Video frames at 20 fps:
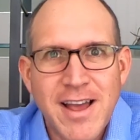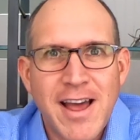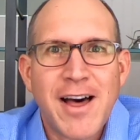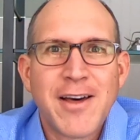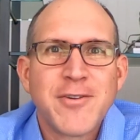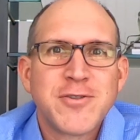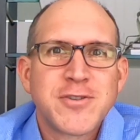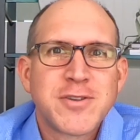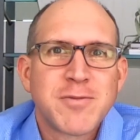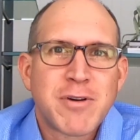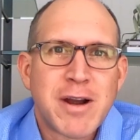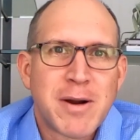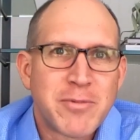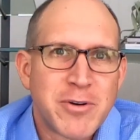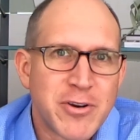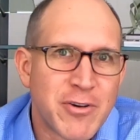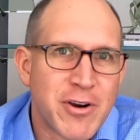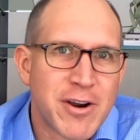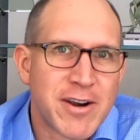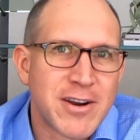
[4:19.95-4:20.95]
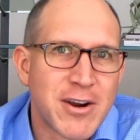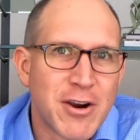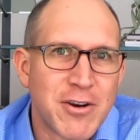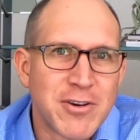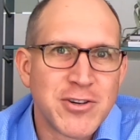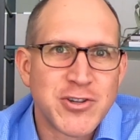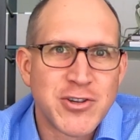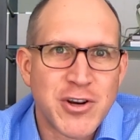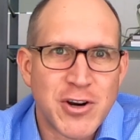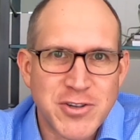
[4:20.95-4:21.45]
I'll use the property credit
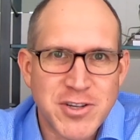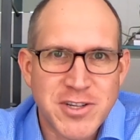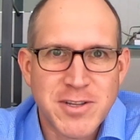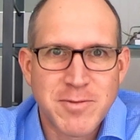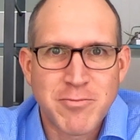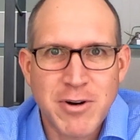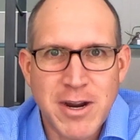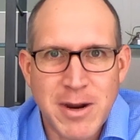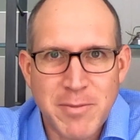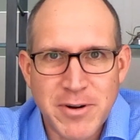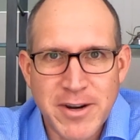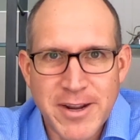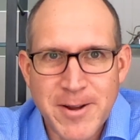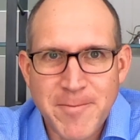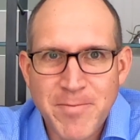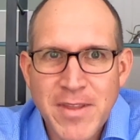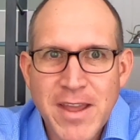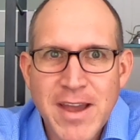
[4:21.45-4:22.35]
card and charge it to the property.